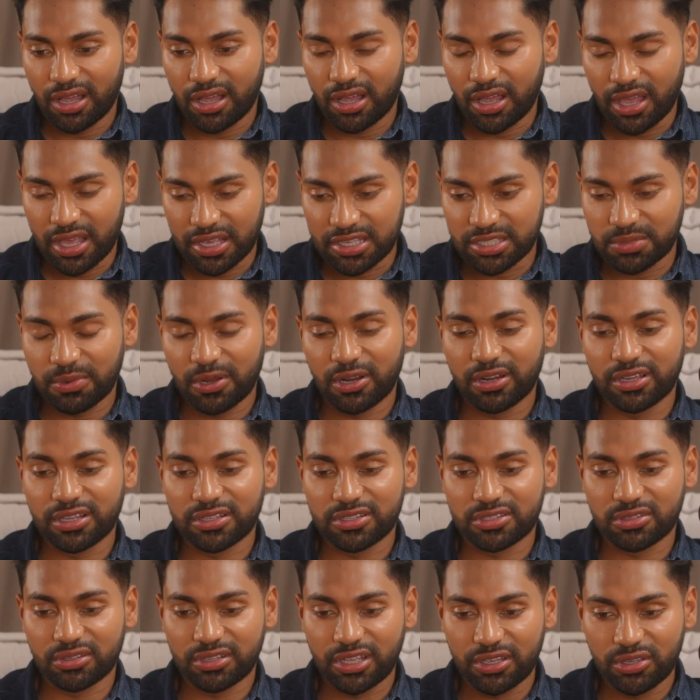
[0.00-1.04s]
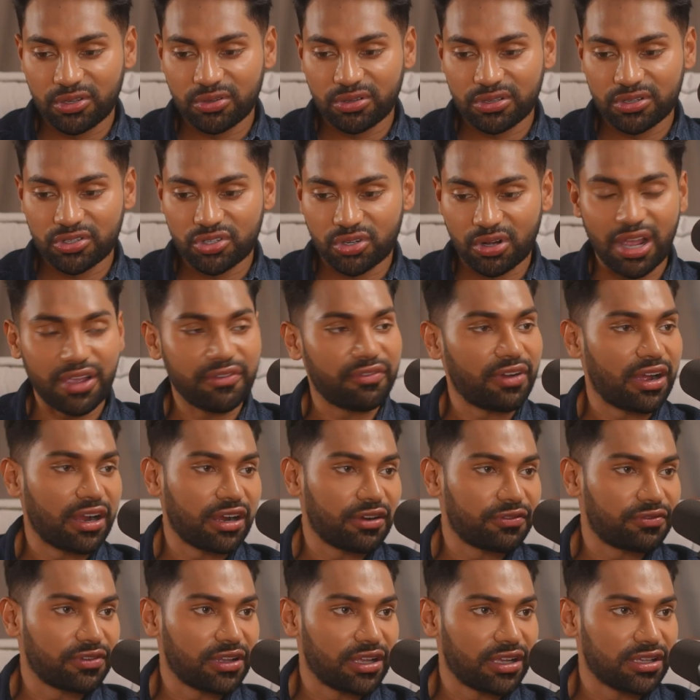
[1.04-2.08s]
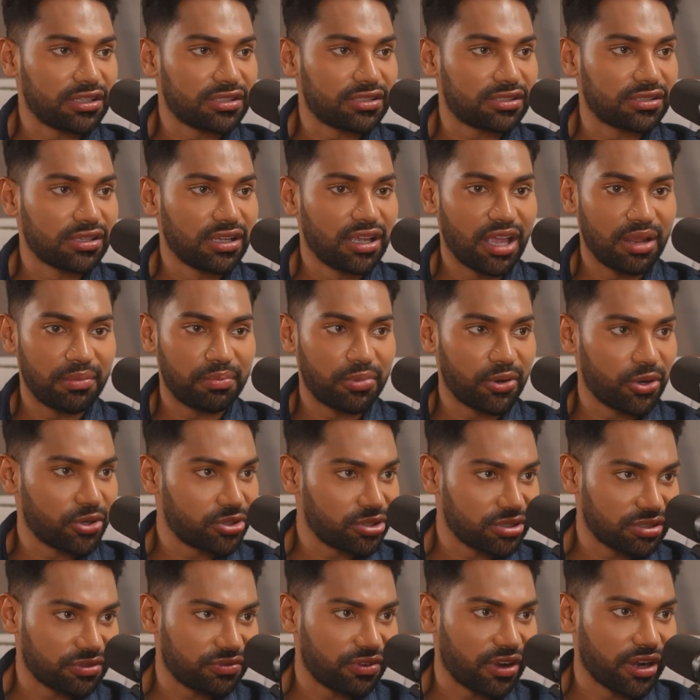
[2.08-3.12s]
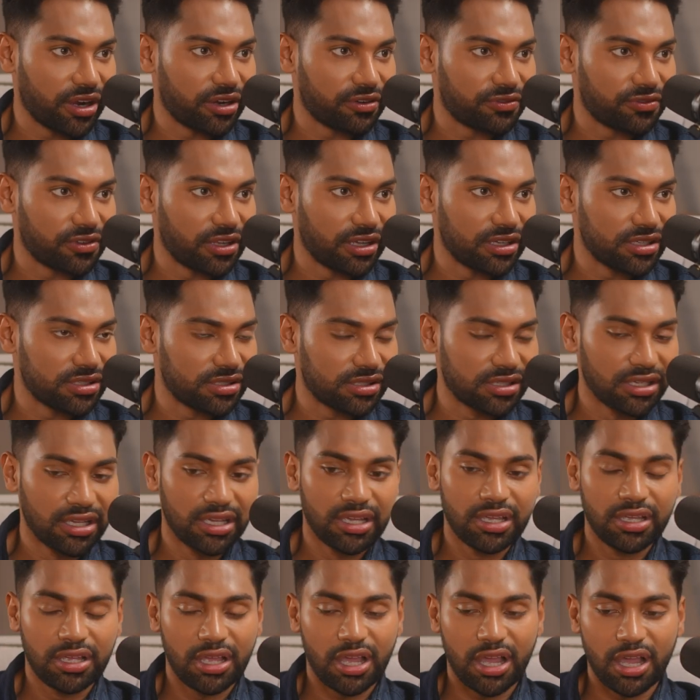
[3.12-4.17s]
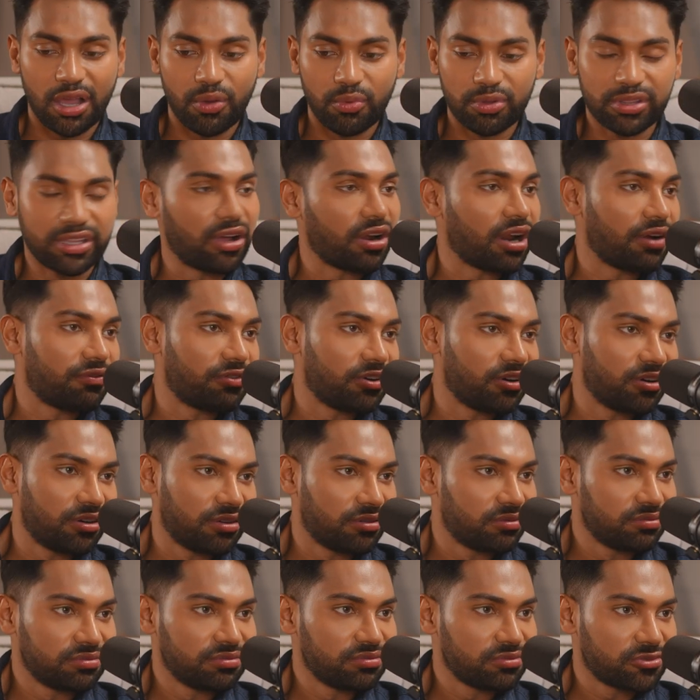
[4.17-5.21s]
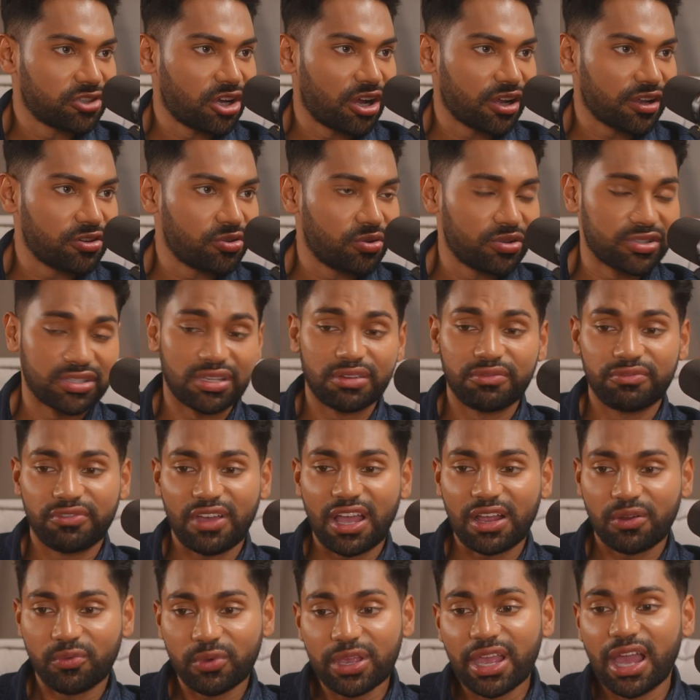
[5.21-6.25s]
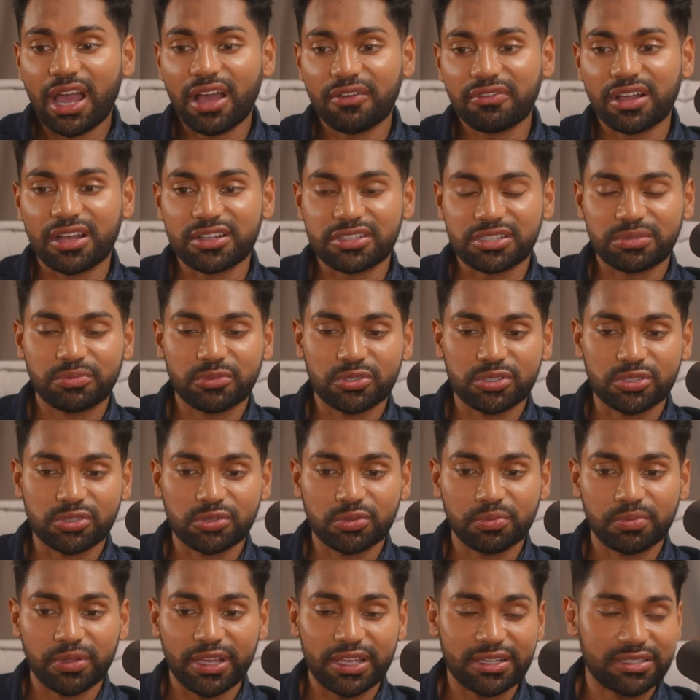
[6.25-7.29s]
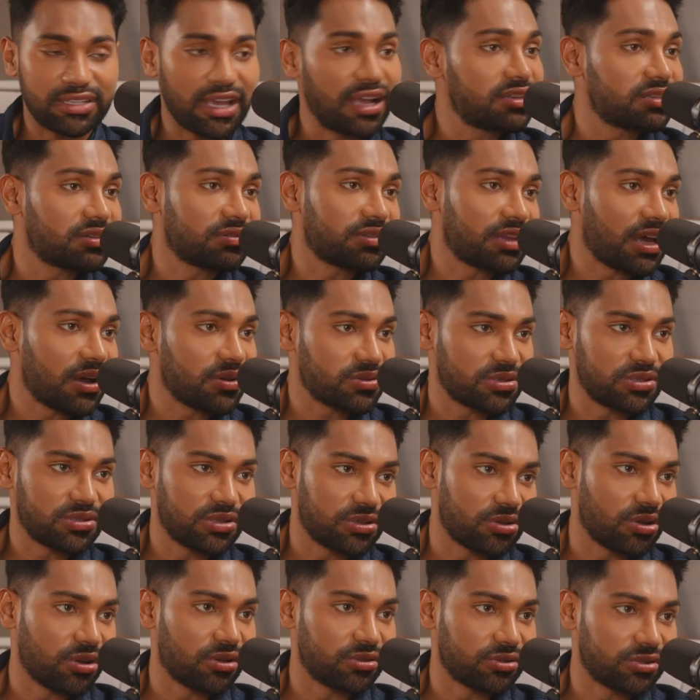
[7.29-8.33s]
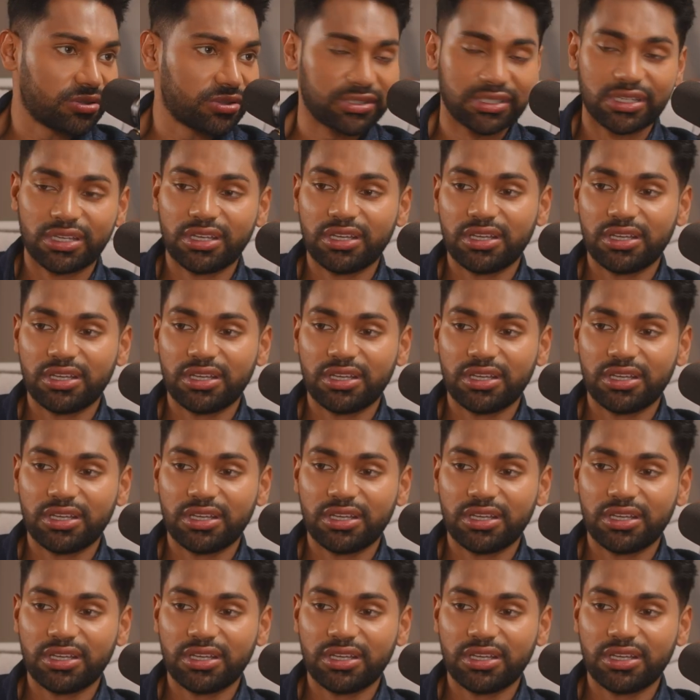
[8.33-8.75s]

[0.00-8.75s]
experience so that you can try Fireflies and purchase Fireflies without ever talking to us. In fact, we have customers who pay tens of thousands of dollars,